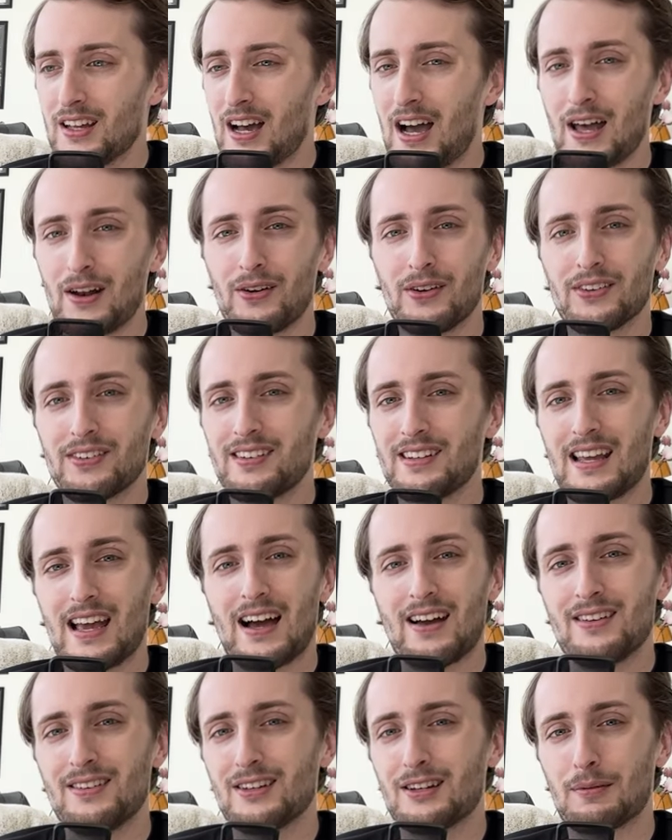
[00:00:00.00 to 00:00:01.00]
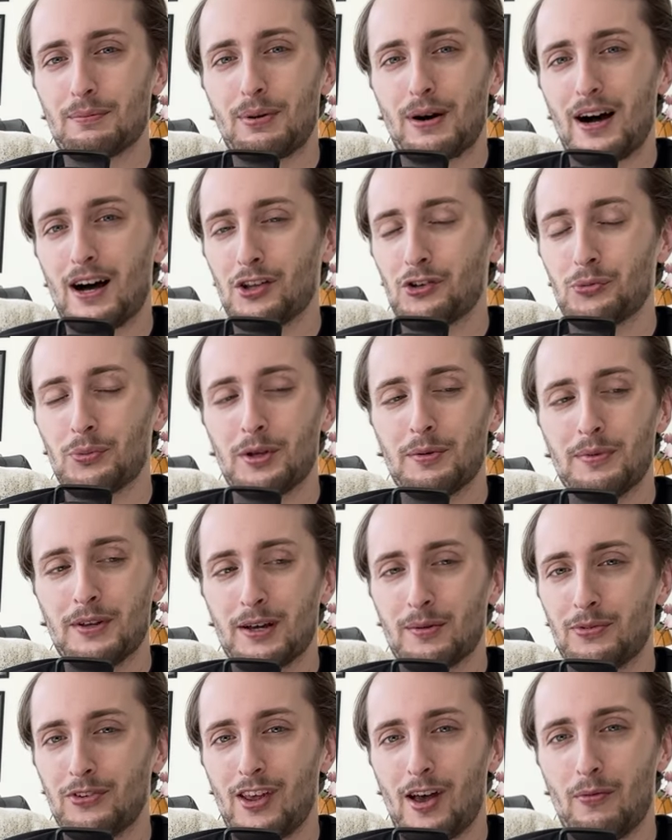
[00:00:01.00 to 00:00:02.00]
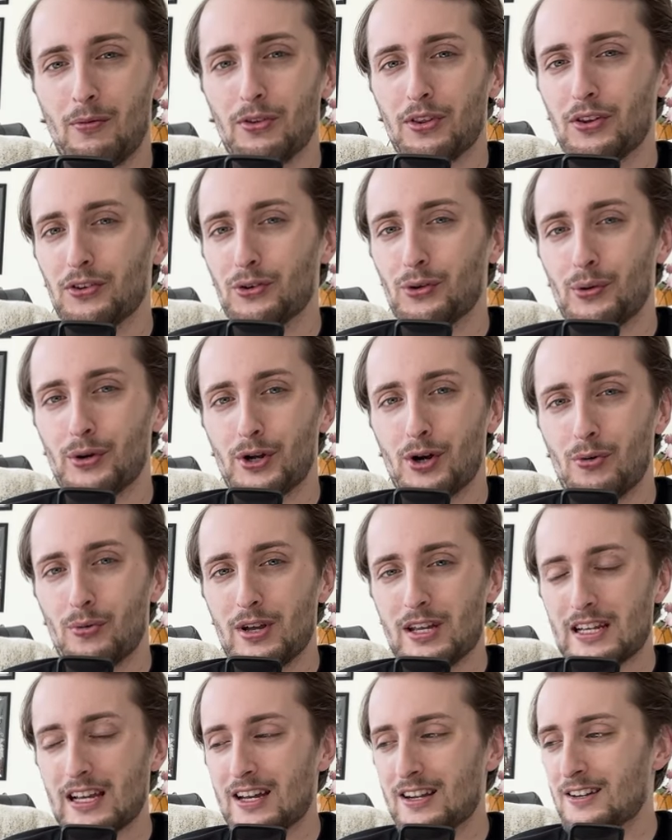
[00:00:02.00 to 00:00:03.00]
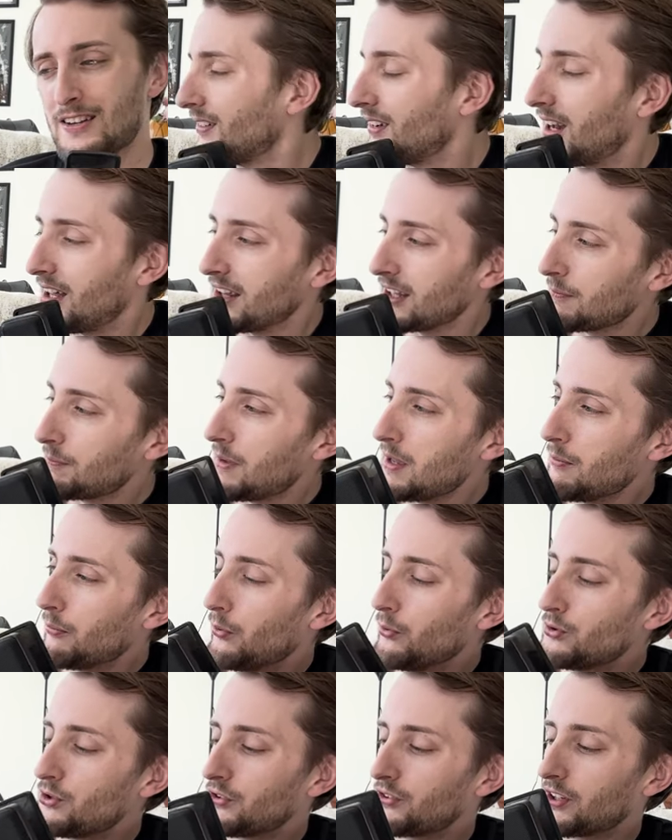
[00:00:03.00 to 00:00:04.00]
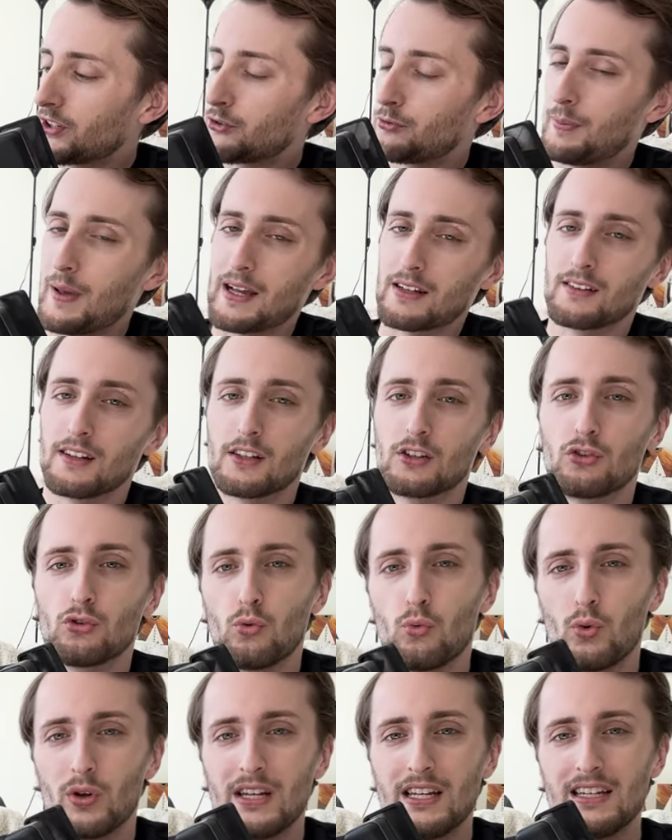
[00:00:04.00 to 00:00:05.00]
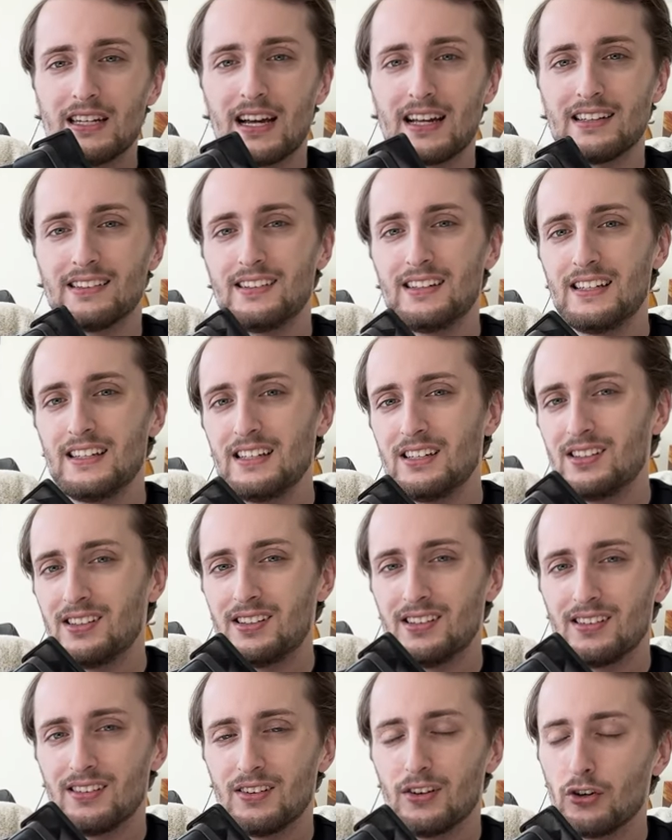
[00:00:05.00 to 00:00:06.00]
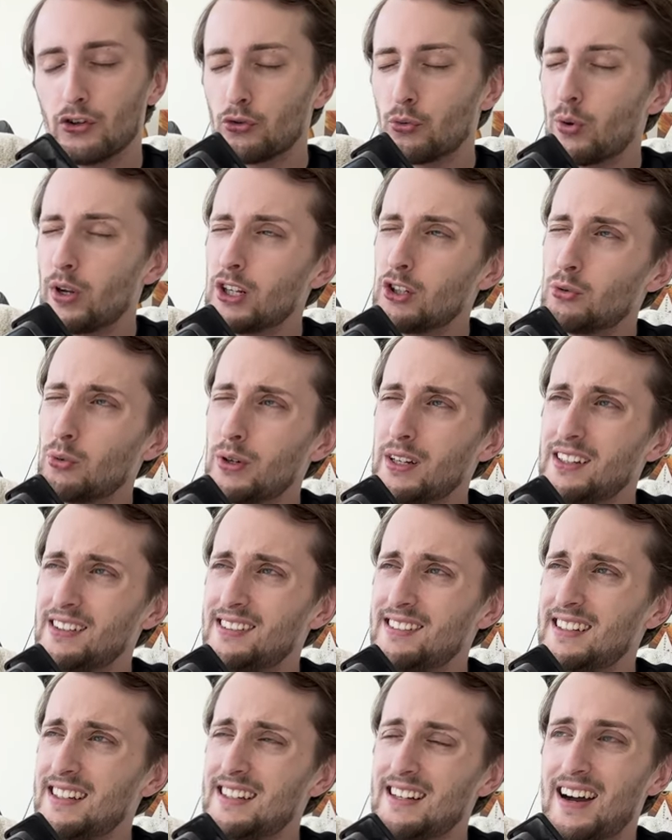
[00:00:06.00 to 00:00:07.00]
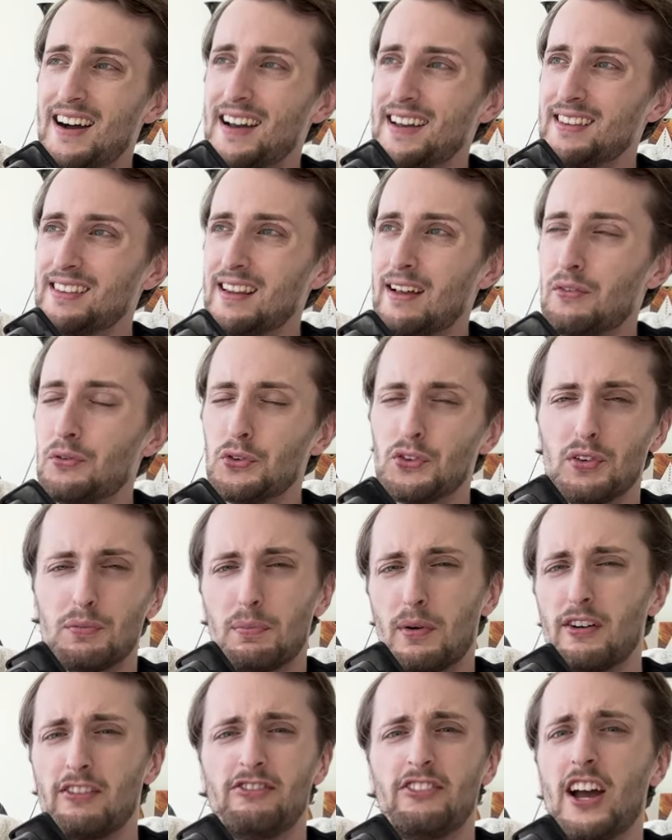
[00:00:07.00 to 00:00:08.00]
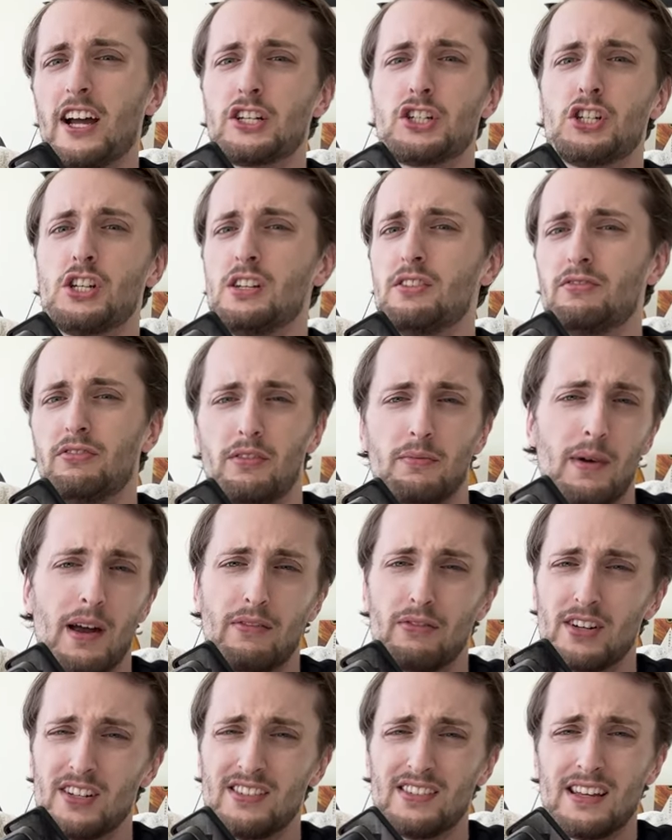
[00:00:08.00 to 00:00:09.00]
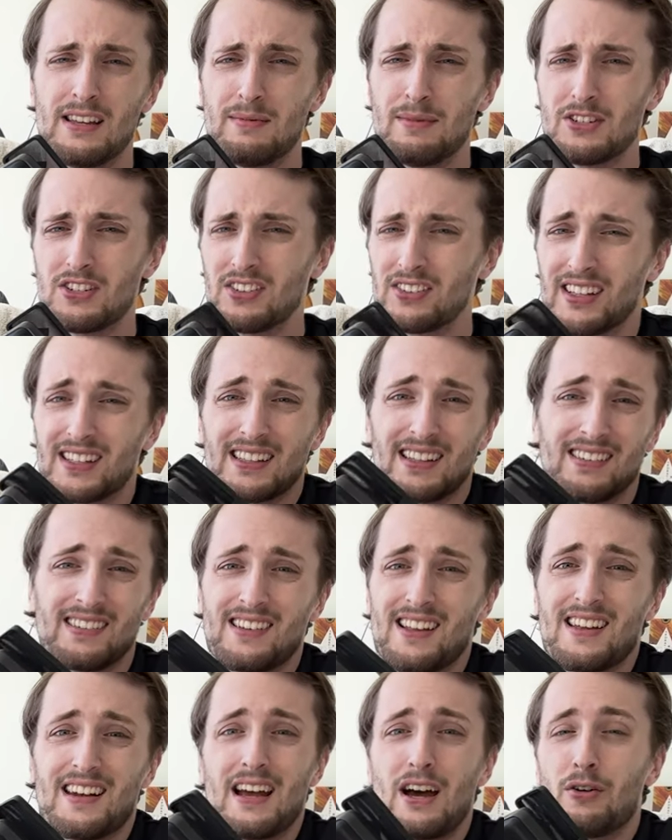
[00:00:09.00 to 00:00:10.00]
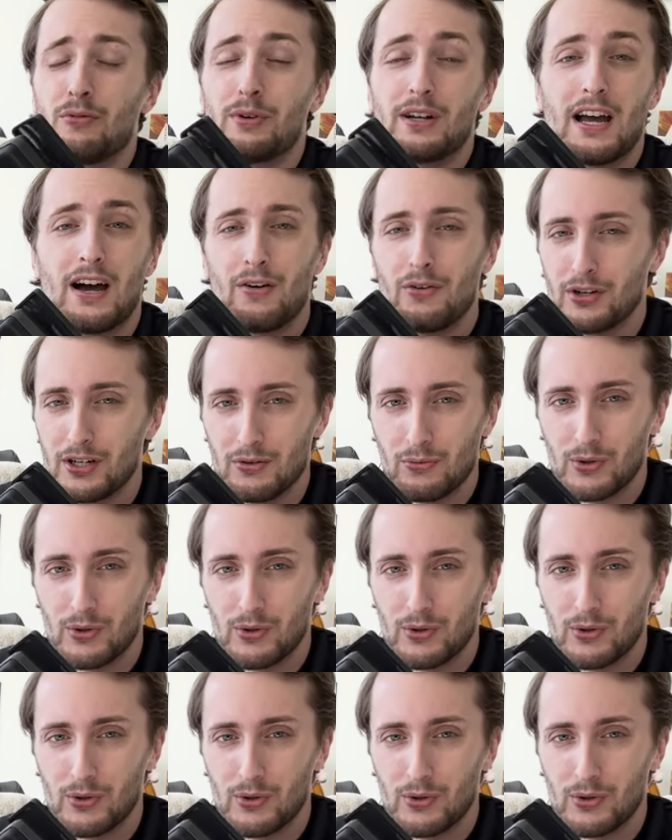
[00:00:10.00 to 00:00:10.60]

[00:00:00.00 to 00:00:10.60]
I don't see how you can possibly be upset with this 3-0 weekend. I think people just expect like 2019 or 2020 C9 levels of perfection from every team. It's just like that's not how reality